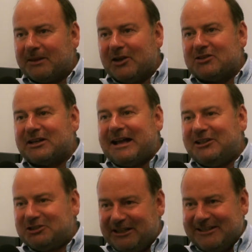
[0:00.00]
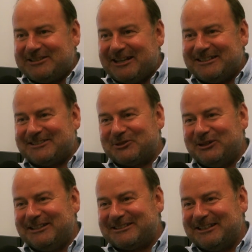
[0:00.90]
because I'd actually intended to
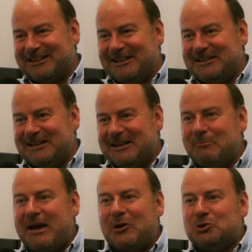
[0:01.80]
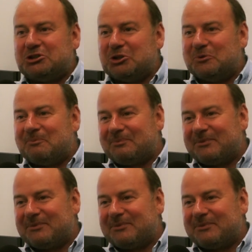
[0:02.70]
release it in May or June.